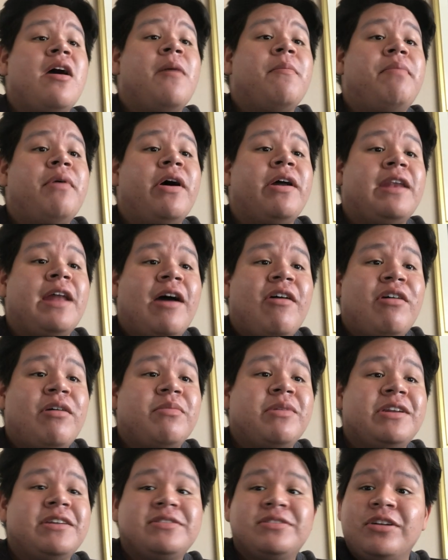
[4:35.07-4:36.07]
But now
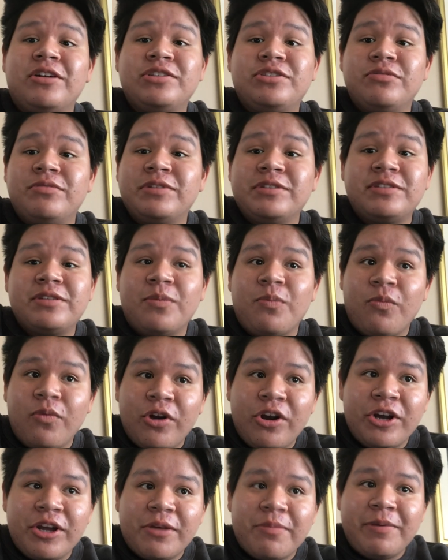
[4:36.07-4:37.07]
I'm gonna start doing some
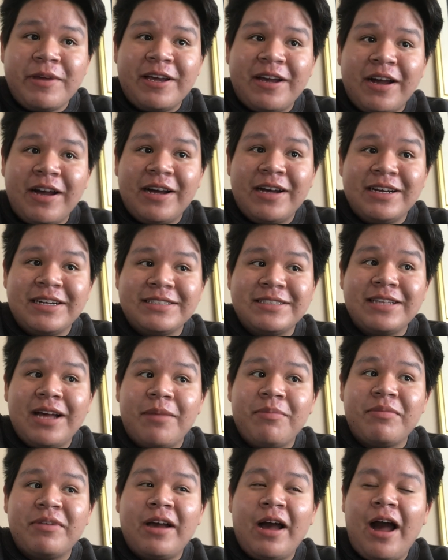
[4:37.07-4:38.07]
work because
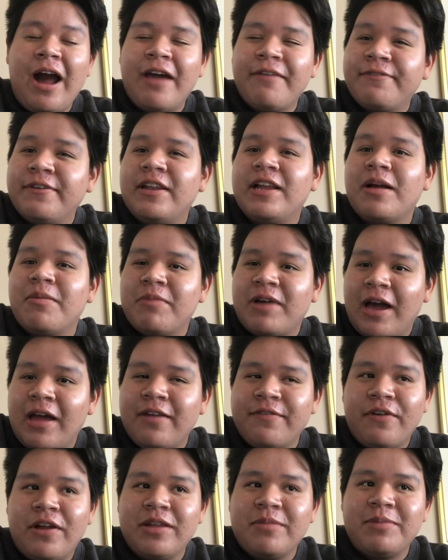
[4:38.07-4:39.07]
I feel like I'm kind
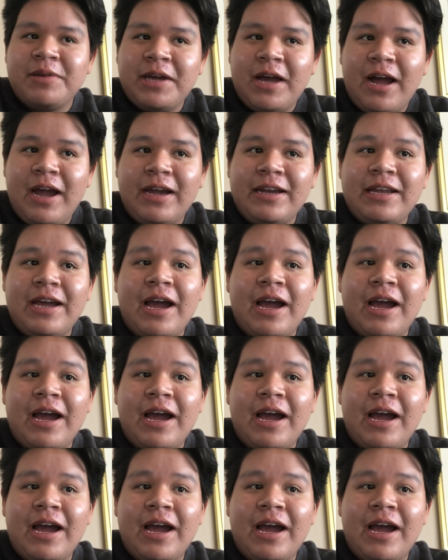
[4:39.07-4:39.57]
of falling behind.